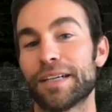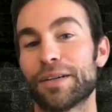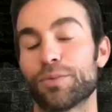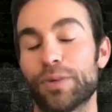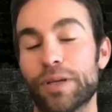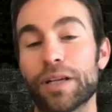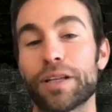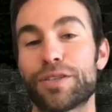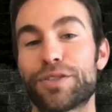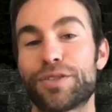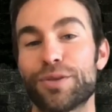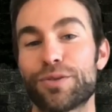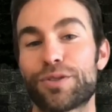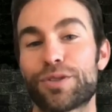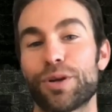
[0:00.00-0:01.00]
real
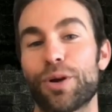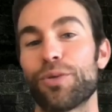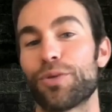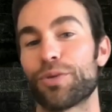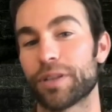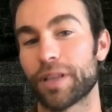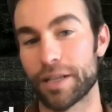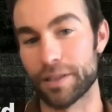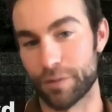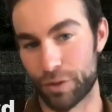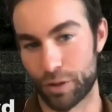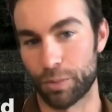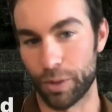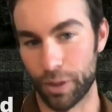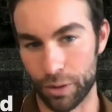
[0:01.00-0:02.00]
issues shown through the lens of
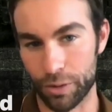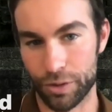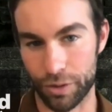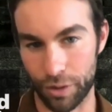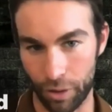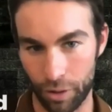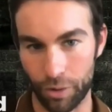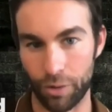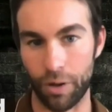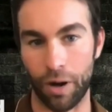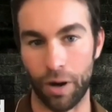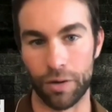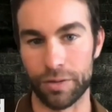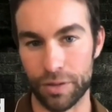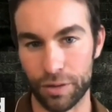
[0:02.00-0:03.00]
a superhero show,
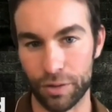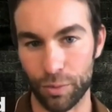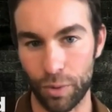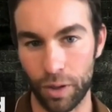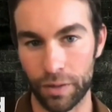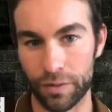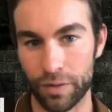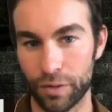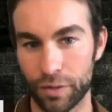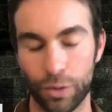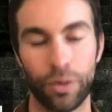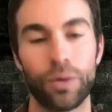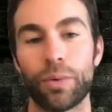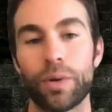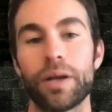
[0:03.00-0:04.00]
ours is the one to
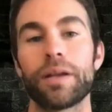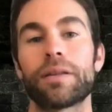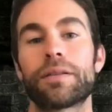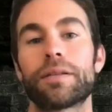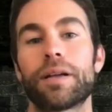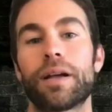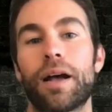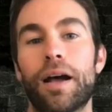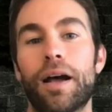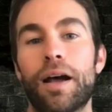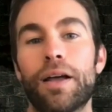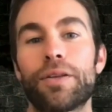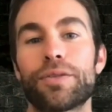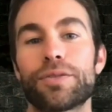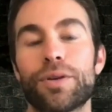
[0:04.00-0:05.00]
do it with.
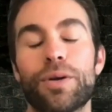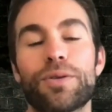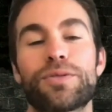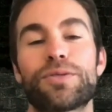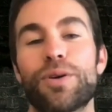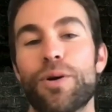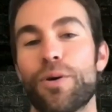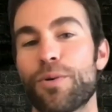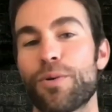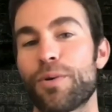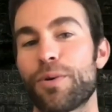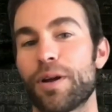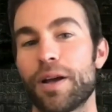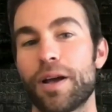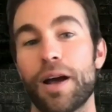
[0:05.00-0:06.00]
There's also
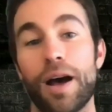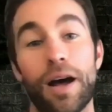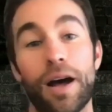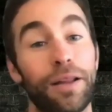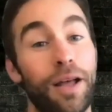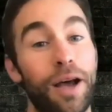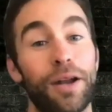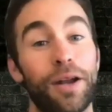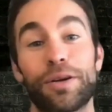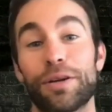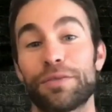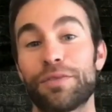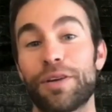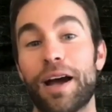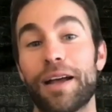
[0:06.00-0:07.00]

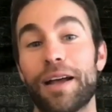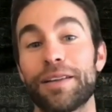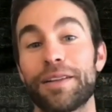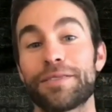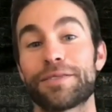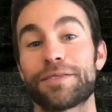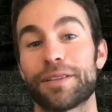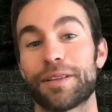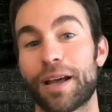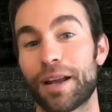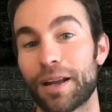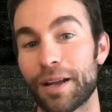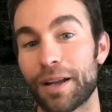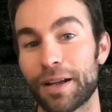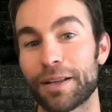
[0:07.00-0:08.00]
good violence,
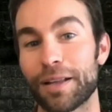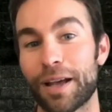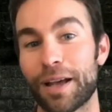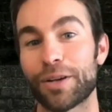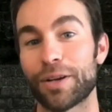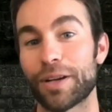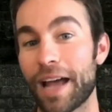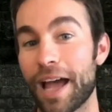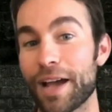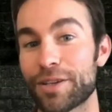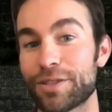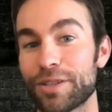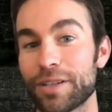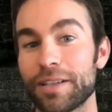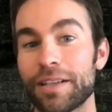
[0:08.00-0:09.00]
a lot of good
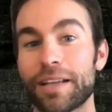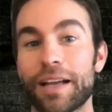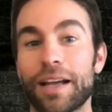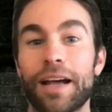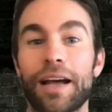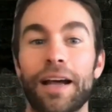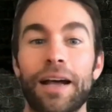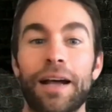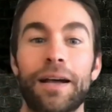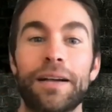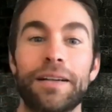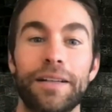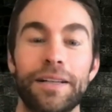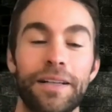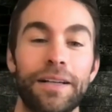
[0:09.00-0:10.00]
action,
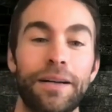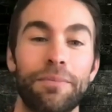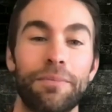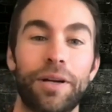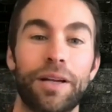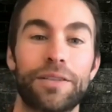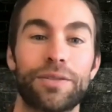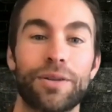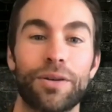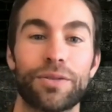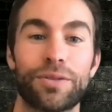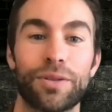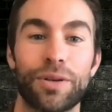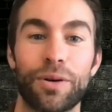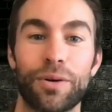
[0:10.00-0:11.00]
but it's
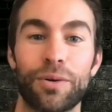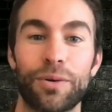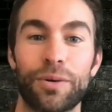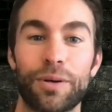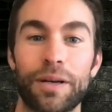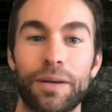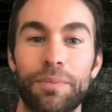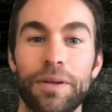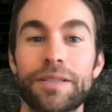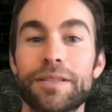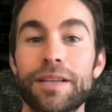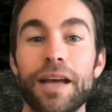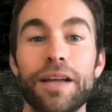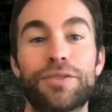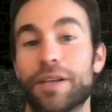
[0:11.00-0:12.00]
also a bit
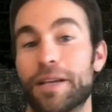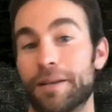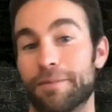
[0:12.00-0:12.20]
sketchy.